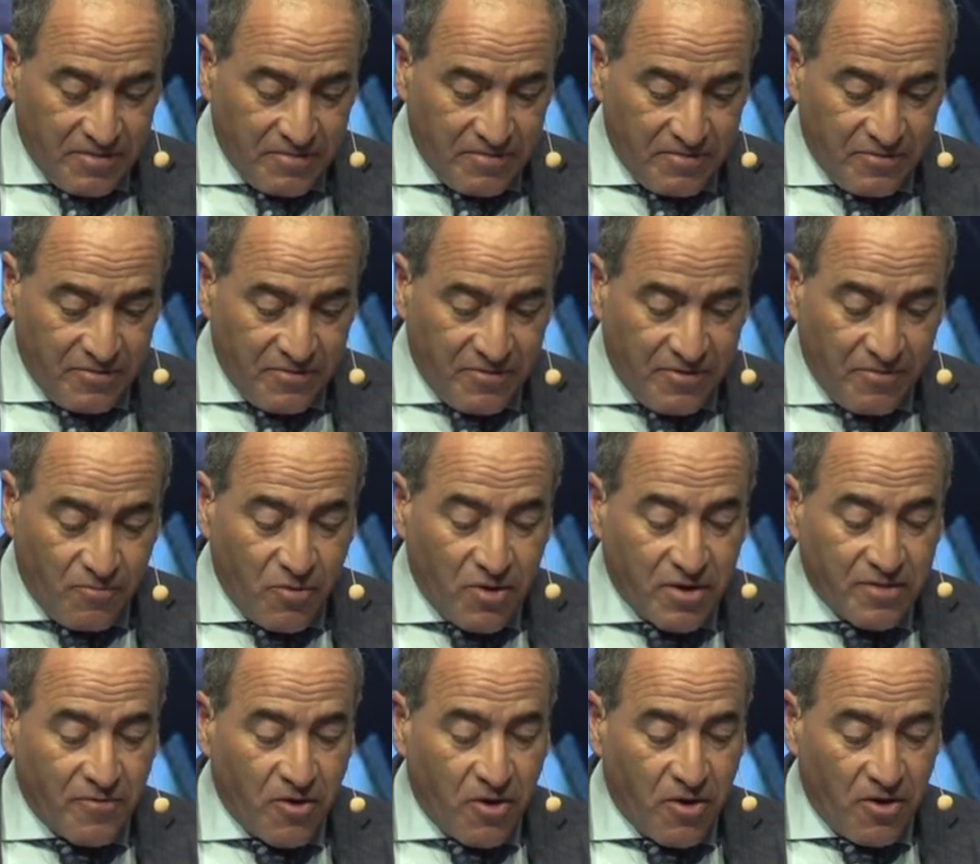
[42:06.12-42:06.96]
uh, from
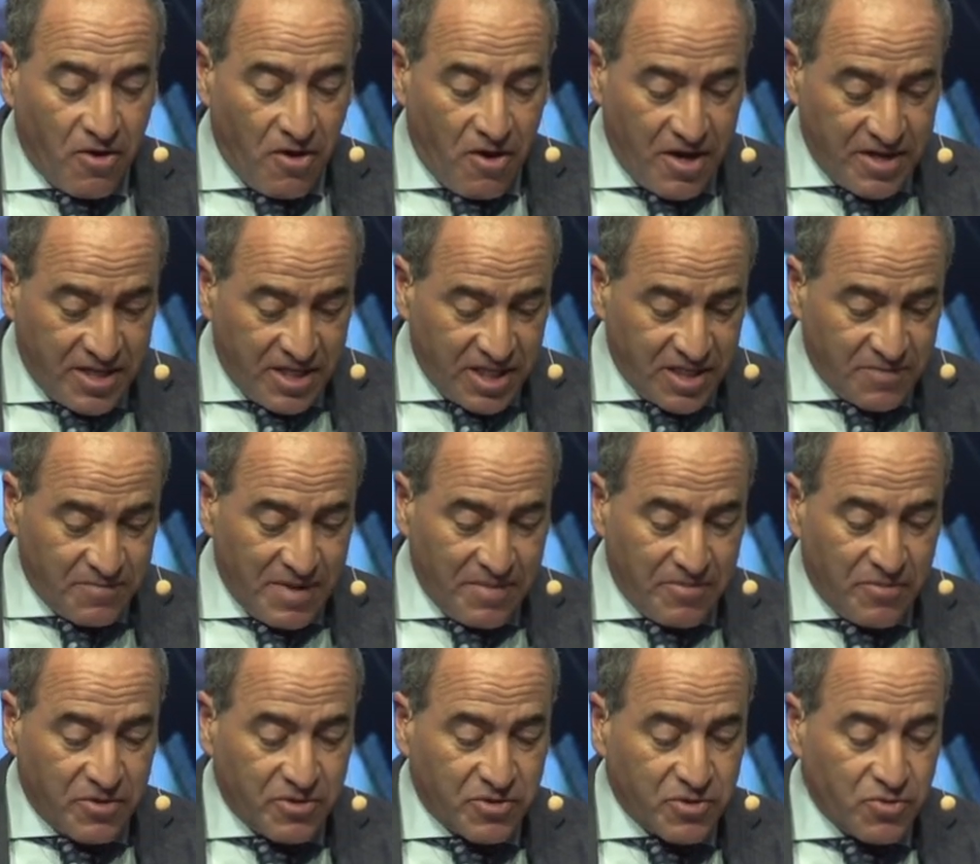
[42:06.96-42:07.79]
one of our audience
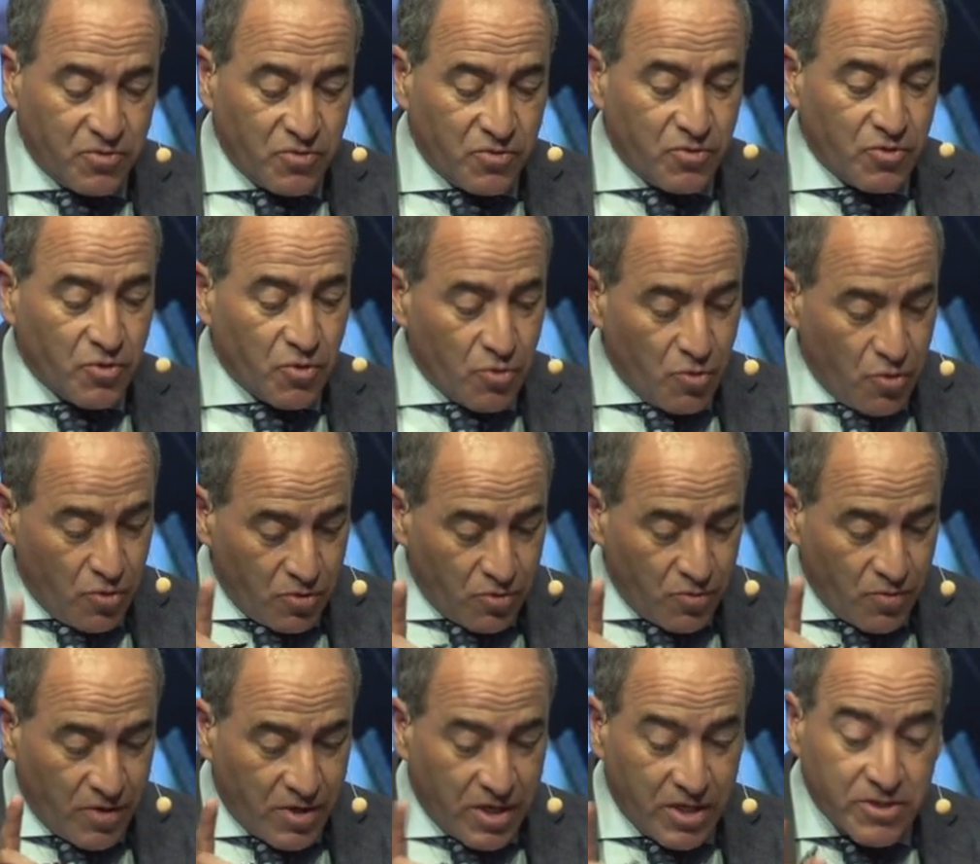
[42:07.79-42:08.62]
members. Who, her,
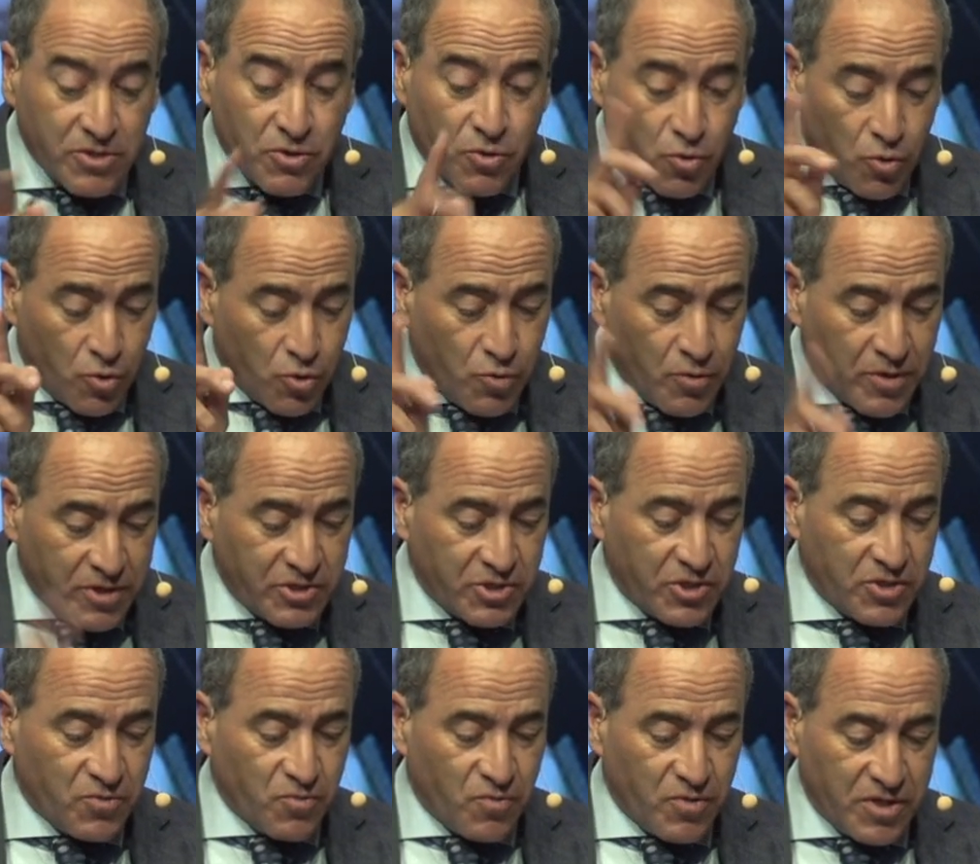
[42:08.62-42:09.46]
his or her
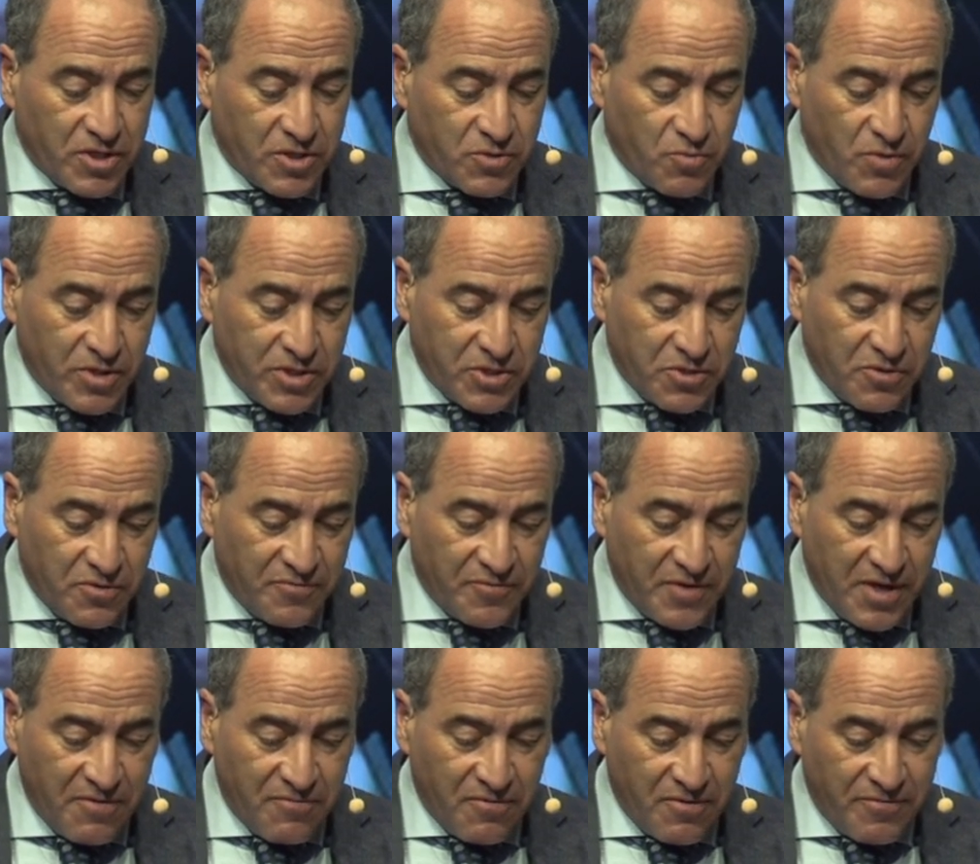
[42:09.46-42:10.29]
question was, what's your
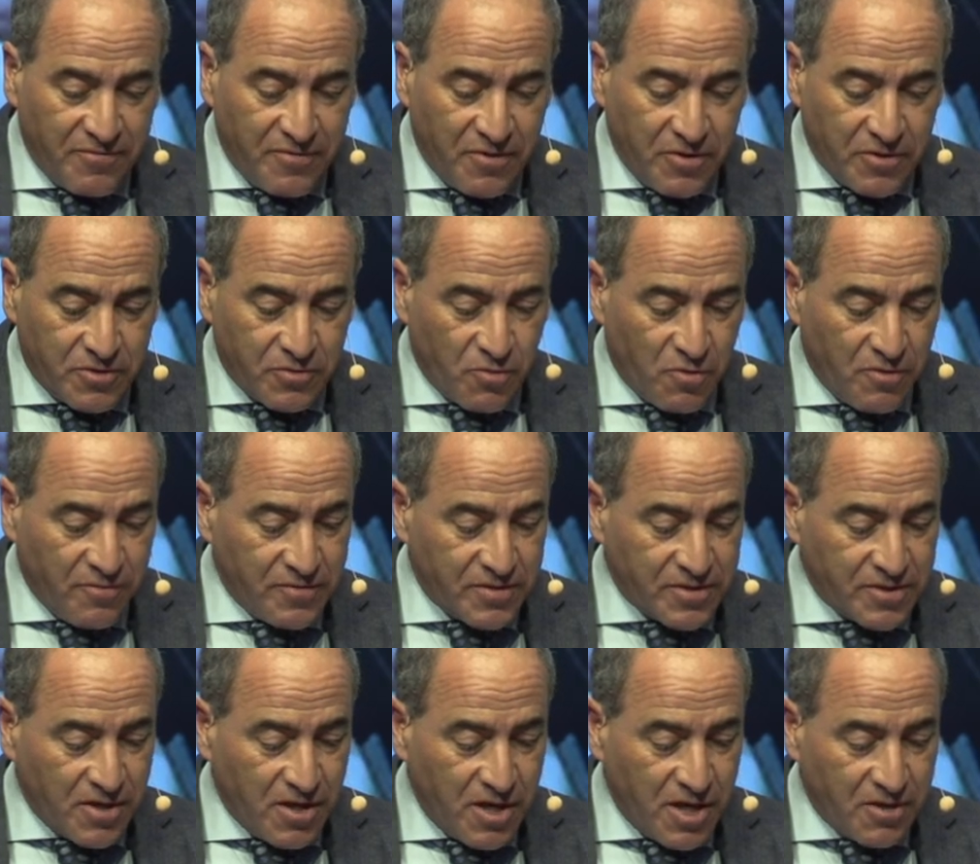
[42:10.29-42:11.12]
favorite photo or
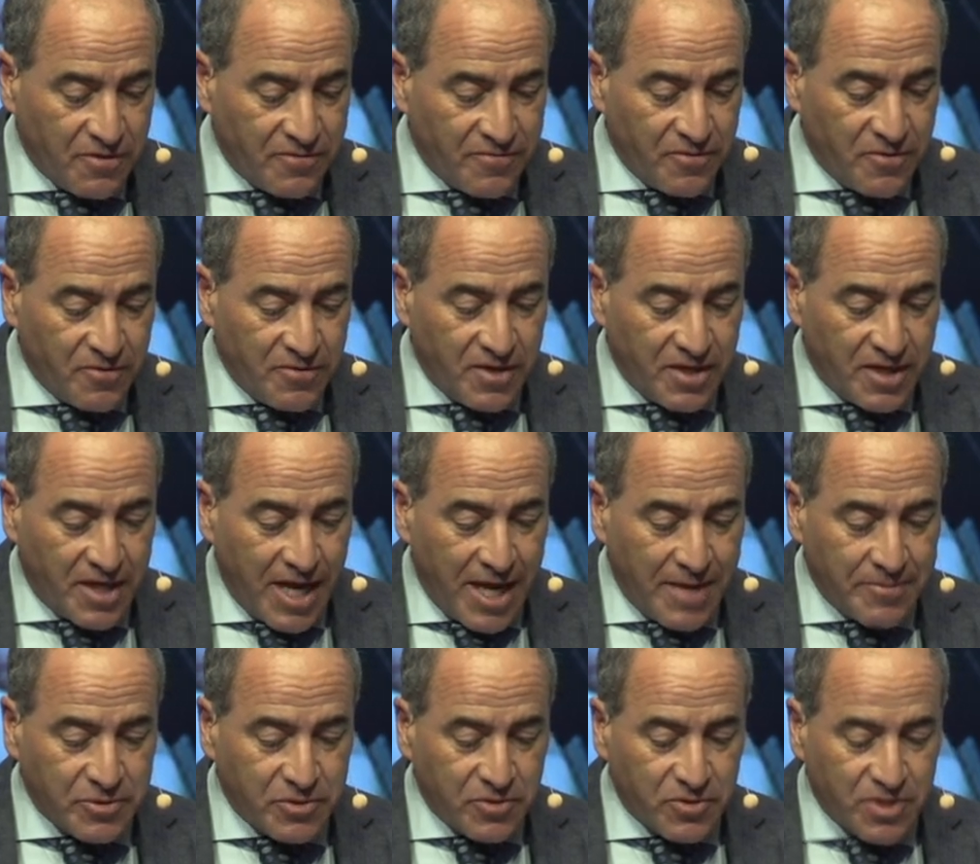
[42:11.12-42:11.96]
photographer that
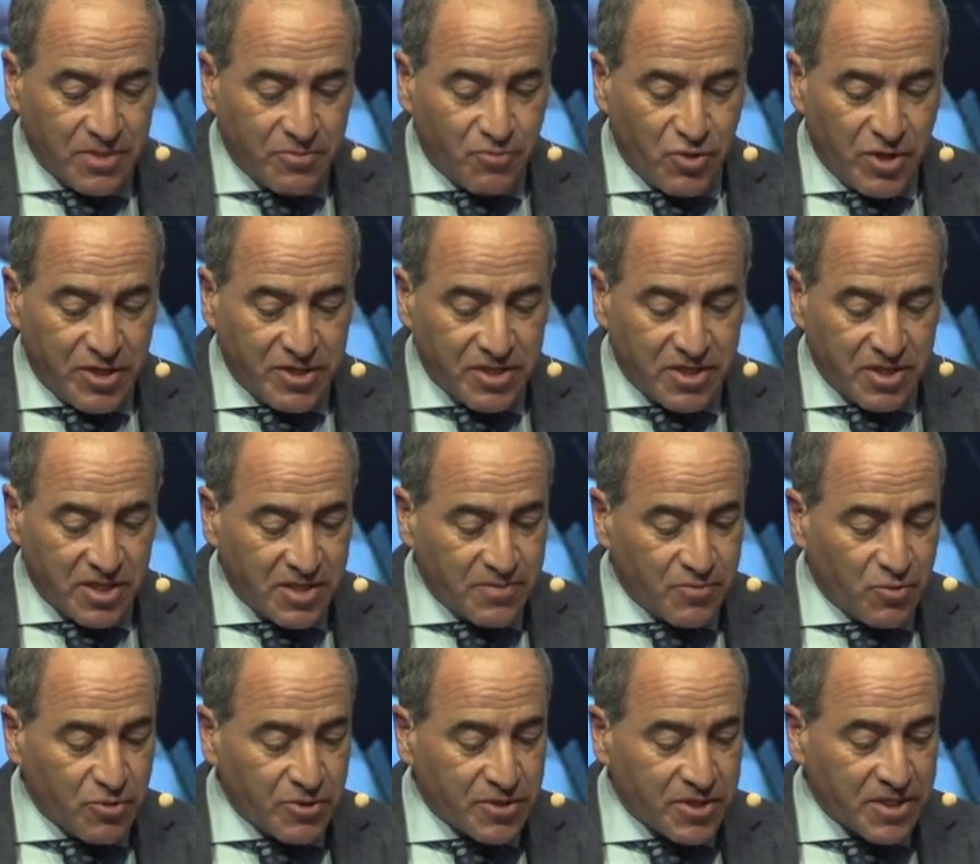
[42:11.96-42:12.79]
captures a
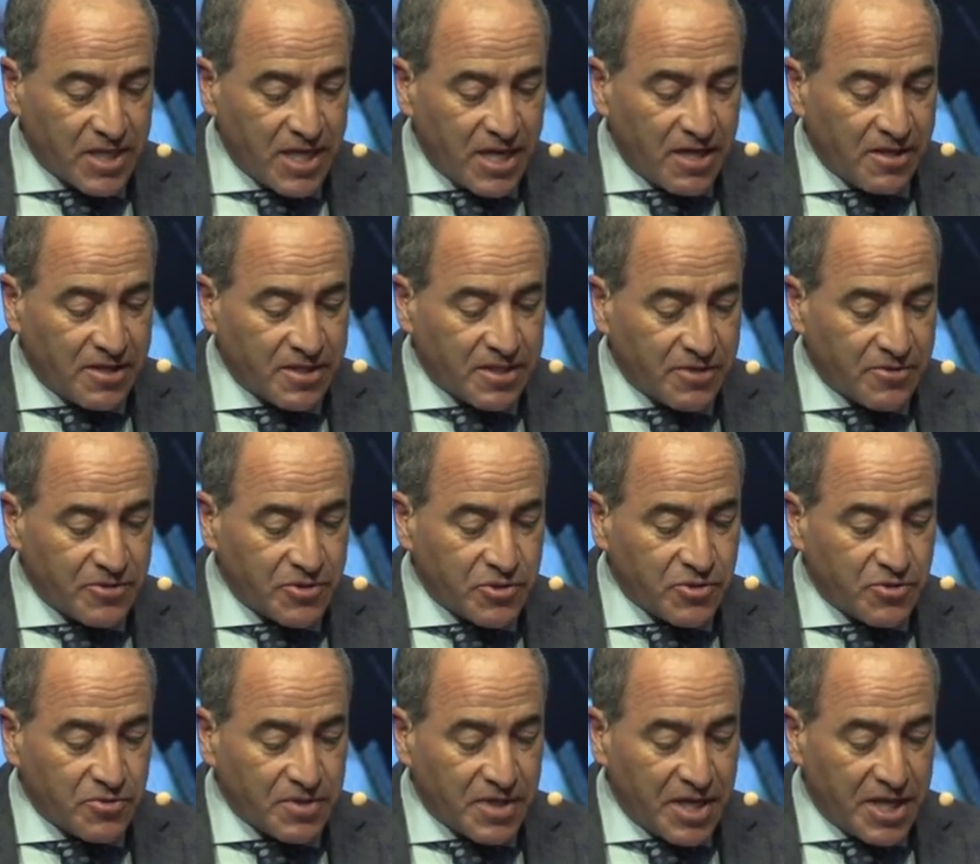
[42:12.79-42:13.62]
president's personality or
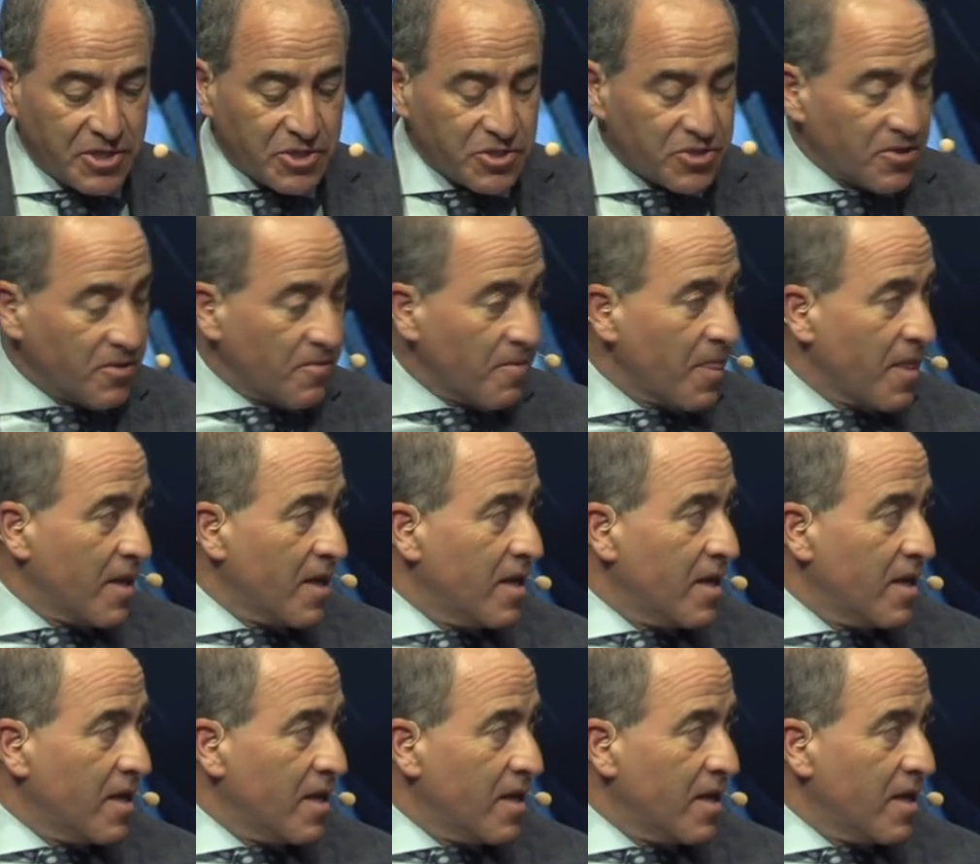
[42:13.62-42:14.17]
true nature?